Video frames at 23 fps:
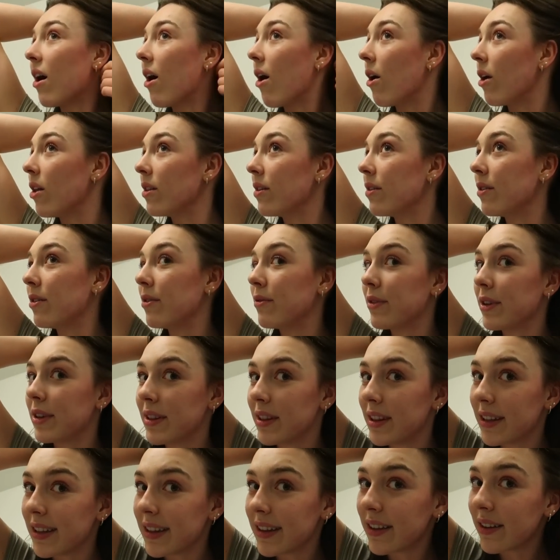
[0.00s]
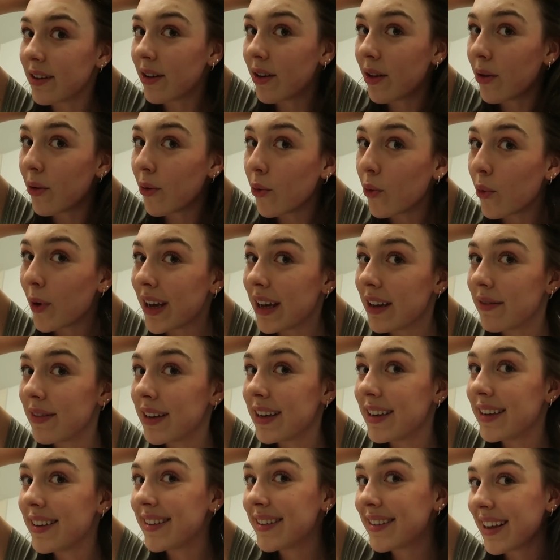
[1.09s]
all of the little
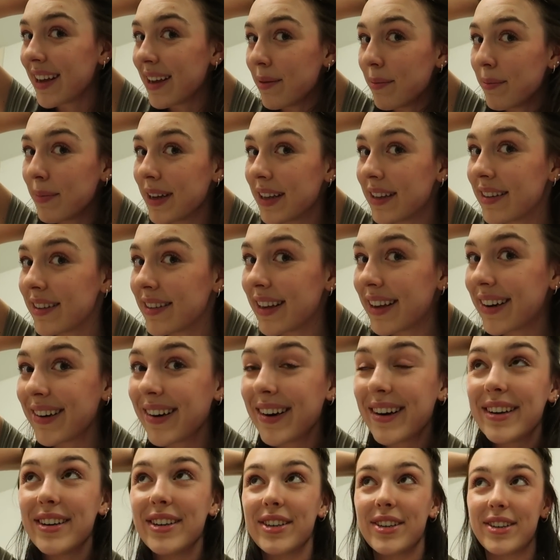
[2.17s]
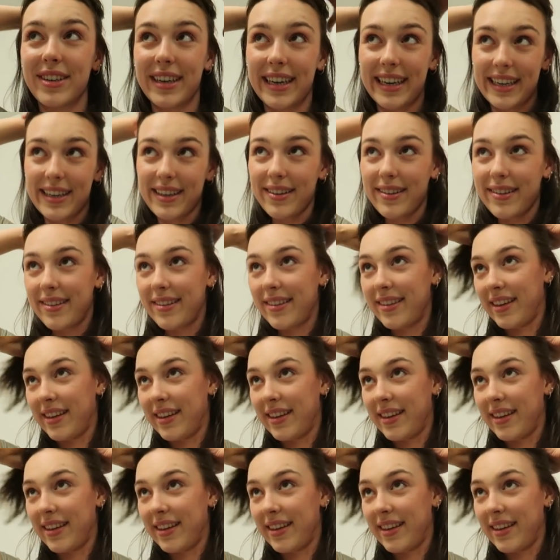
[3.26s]
wavies and bits that are underneath.